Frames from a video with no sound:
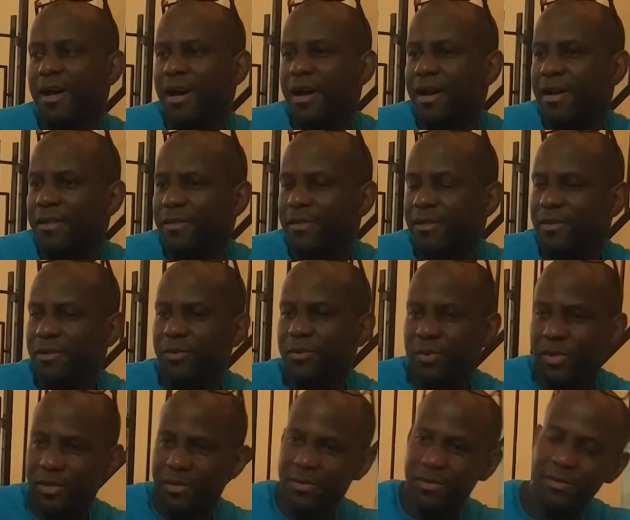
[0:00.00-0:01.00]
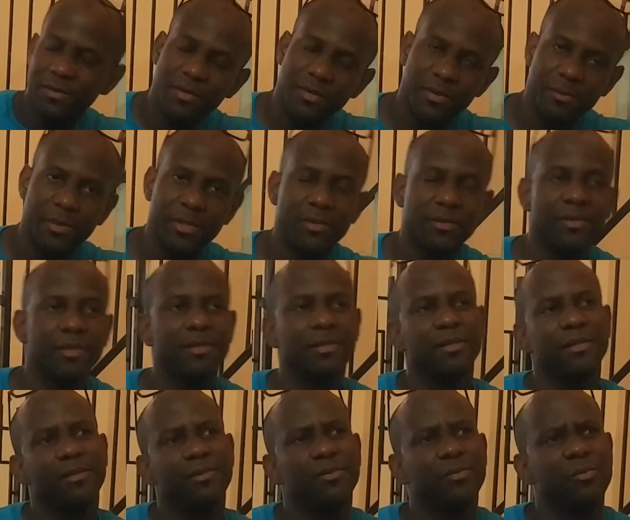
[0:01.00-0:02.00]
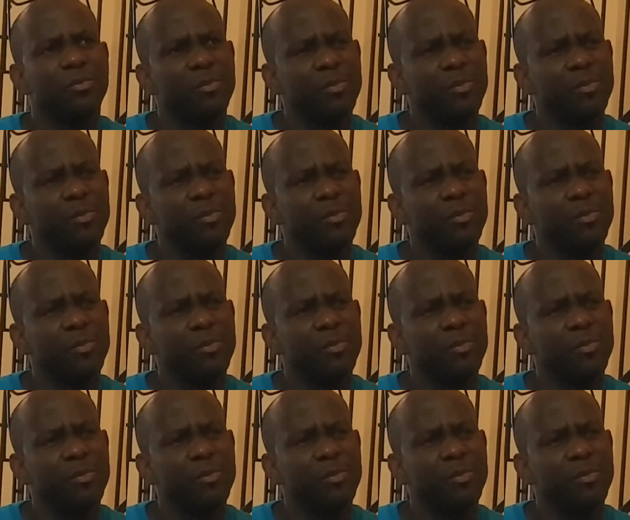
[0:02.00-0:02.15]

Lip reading: And what we normally going to say, you know,